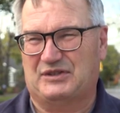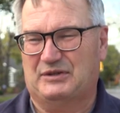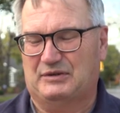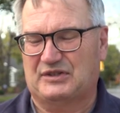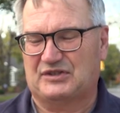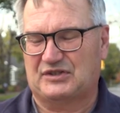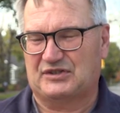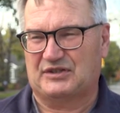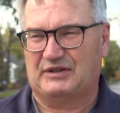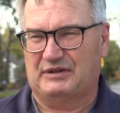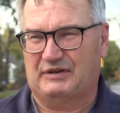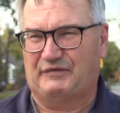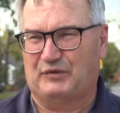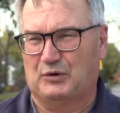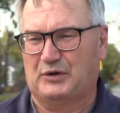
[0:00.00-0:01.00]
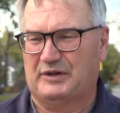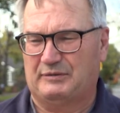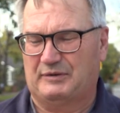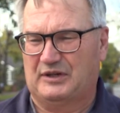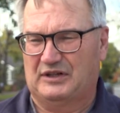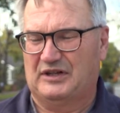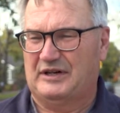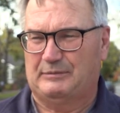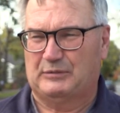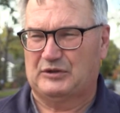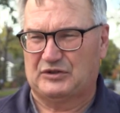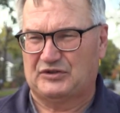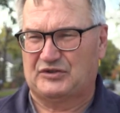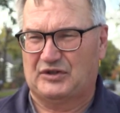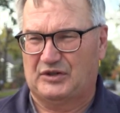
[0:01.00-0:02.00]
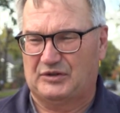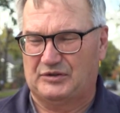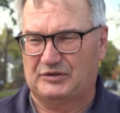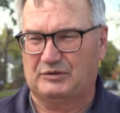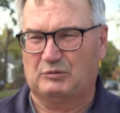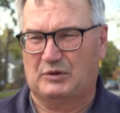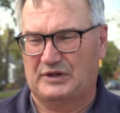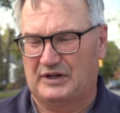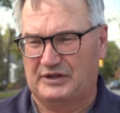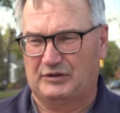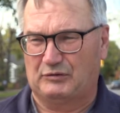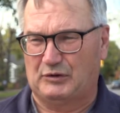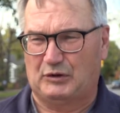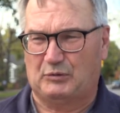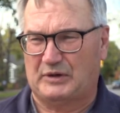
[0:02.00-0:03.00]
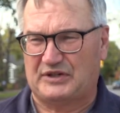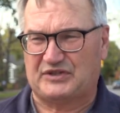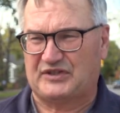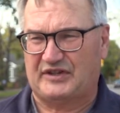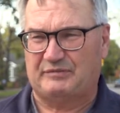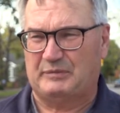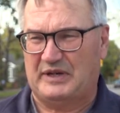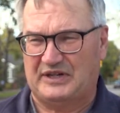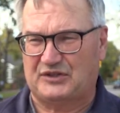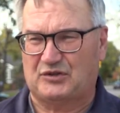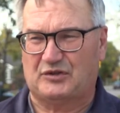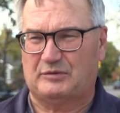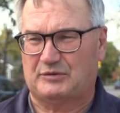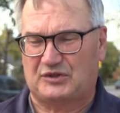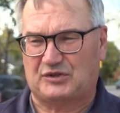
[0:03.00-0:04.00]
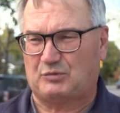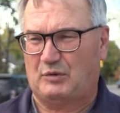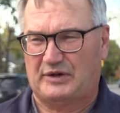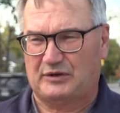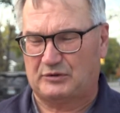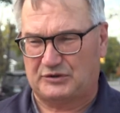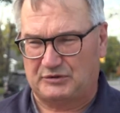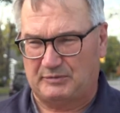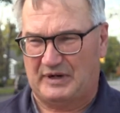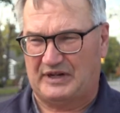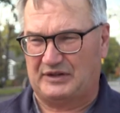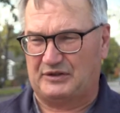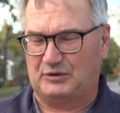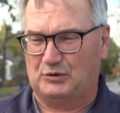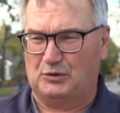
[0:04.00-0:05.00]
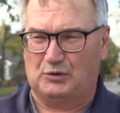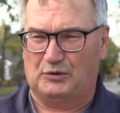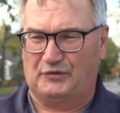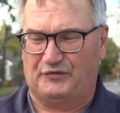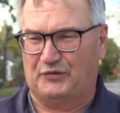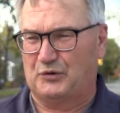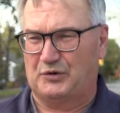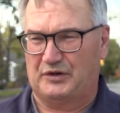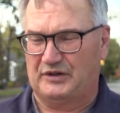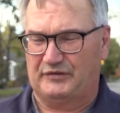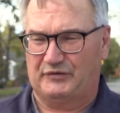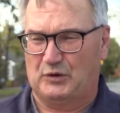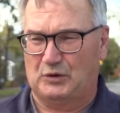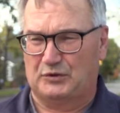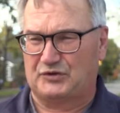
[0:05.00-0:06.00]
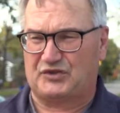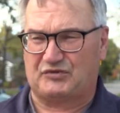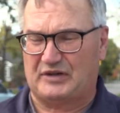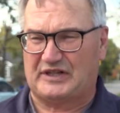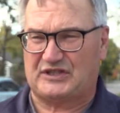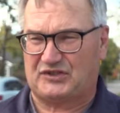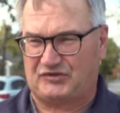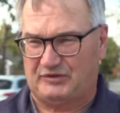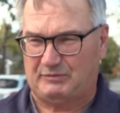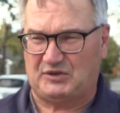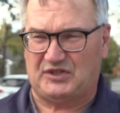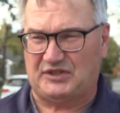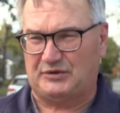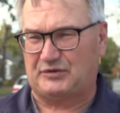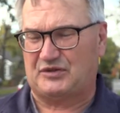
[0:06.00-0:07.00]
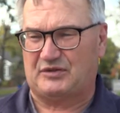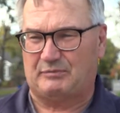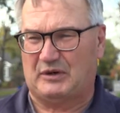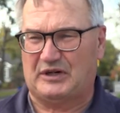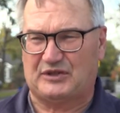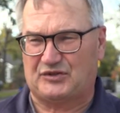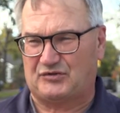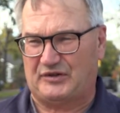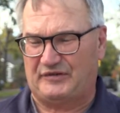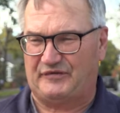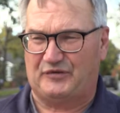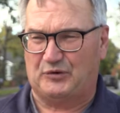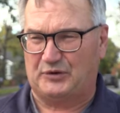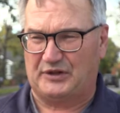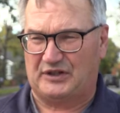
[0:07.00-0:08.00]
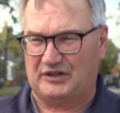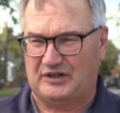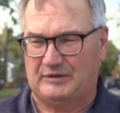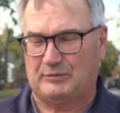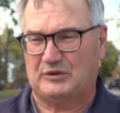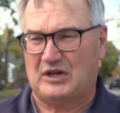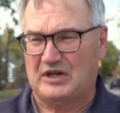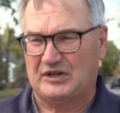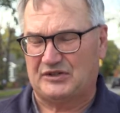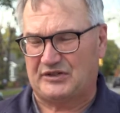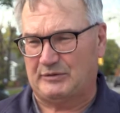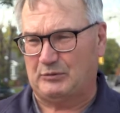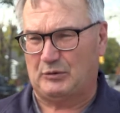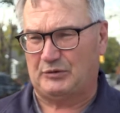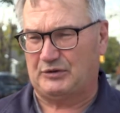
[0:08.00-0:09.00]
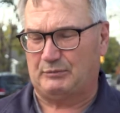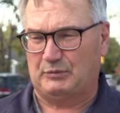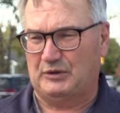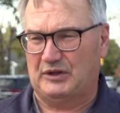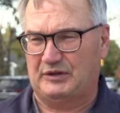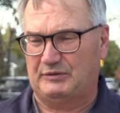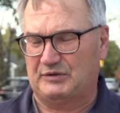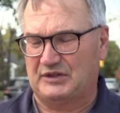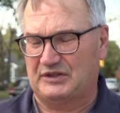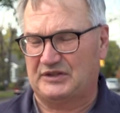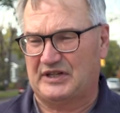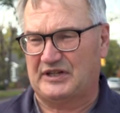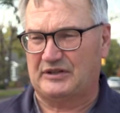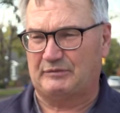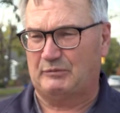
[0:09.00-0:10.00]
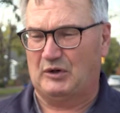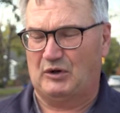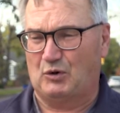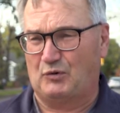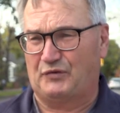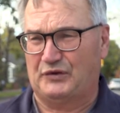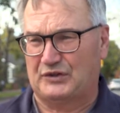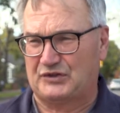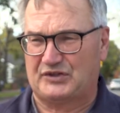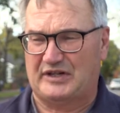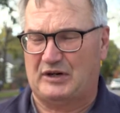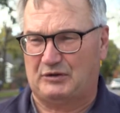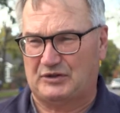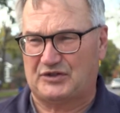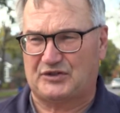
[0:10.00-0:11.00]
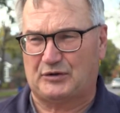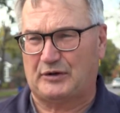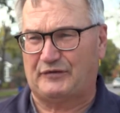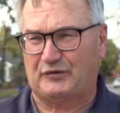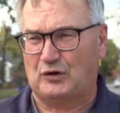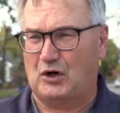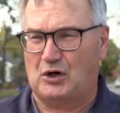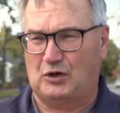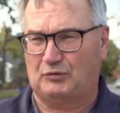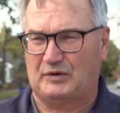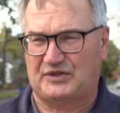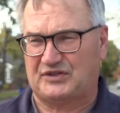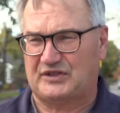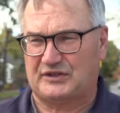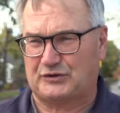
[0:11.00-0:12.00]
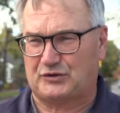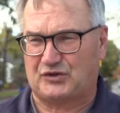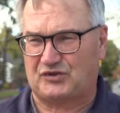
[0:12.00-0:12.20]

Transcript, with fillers: this is a, a 40 kilometer zone. one other request I've made to them is just why don't you make it the whole four, uh, whole stretch from Steeles to Martin Street 40 kilometers, similar to what the uh, town of Oakville is now considering for all residential